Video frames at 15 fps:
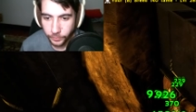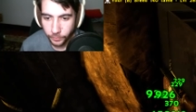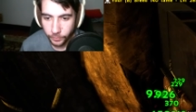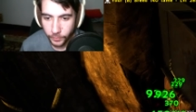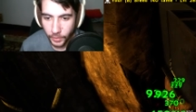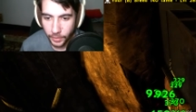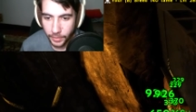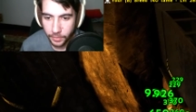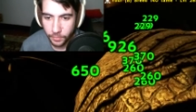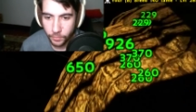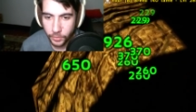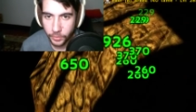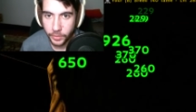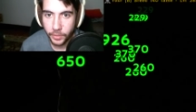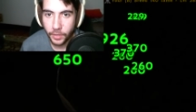Hitting
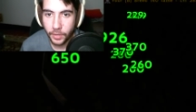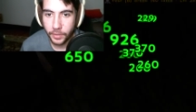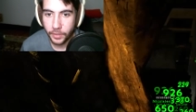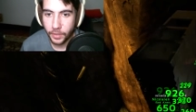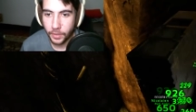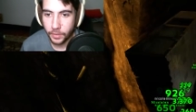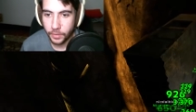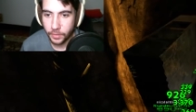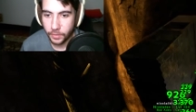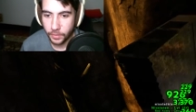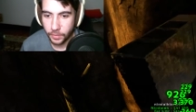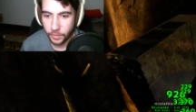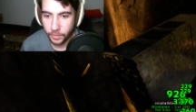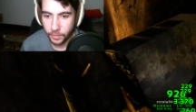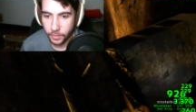real good on it. Once you
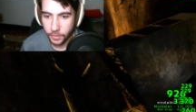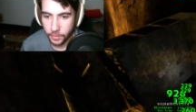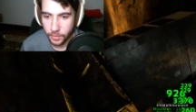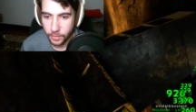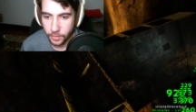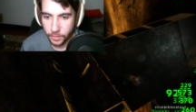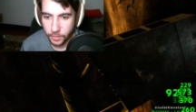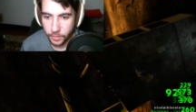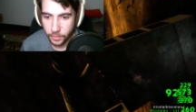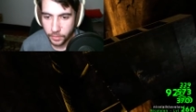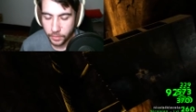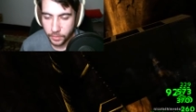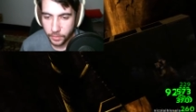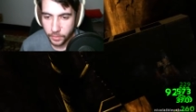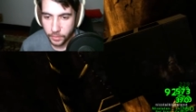once you kill it,
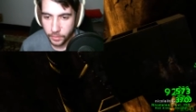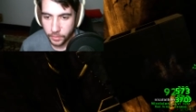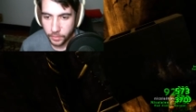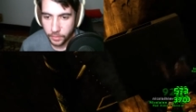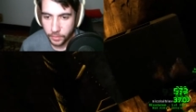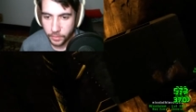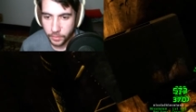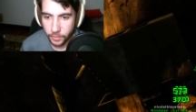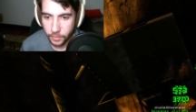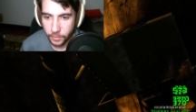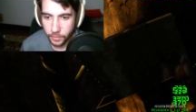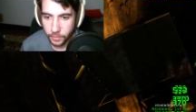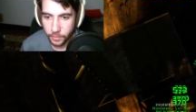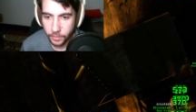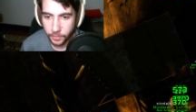bail back to base because there'll
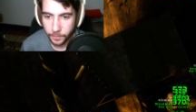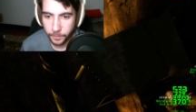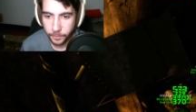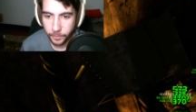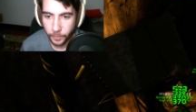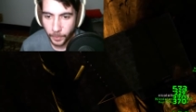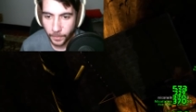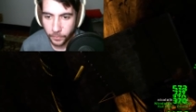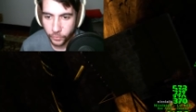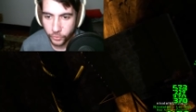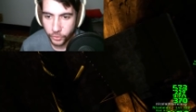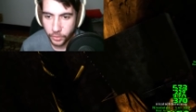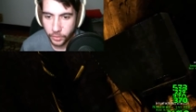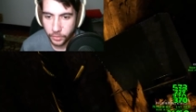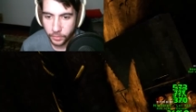be I gear to sort out people. for
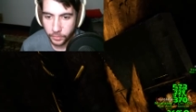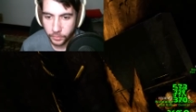sure.